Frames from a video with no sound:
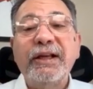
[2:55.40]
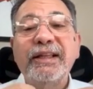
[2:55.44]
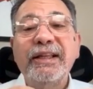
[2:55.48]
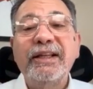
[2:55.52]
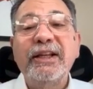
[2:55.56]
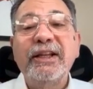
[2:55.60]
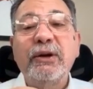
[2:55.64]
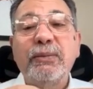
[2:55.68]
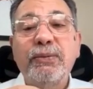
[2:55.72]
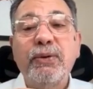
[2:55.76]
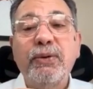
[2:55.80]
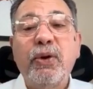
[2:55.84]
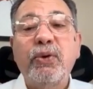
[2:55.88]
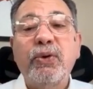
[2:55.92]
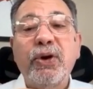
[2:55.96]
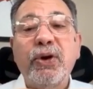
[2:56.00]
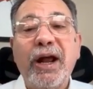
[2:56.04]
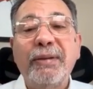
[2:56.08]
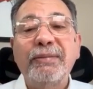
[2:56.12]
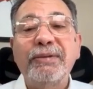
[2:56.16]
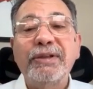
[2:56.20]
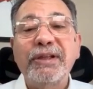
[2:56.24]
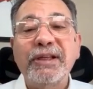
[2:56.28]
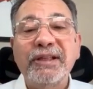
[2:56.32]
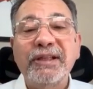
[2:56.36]
linear
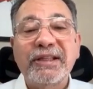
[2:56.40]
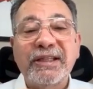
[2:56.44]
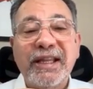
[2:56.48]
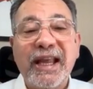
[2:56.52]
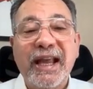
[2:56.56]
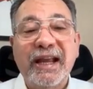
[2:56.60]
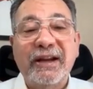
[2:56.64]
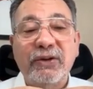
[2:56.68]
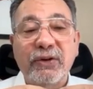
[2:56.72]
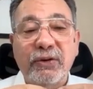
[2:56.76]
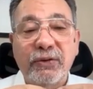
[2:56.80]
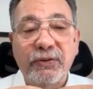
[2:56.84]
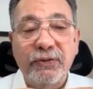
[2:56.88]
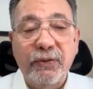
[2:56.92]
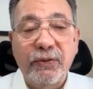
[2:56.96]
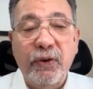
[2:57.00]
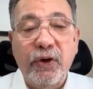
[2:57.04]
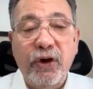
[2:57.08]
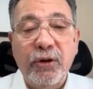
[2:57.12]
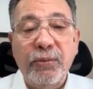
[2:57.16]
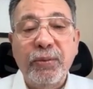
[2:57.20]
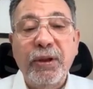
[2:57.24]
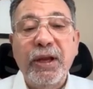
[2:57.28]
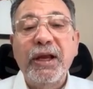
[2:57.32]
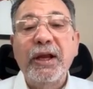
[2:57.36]
programs in standard
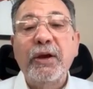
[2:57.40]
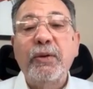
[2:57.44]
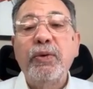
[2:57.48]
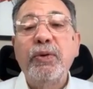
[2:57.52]
form,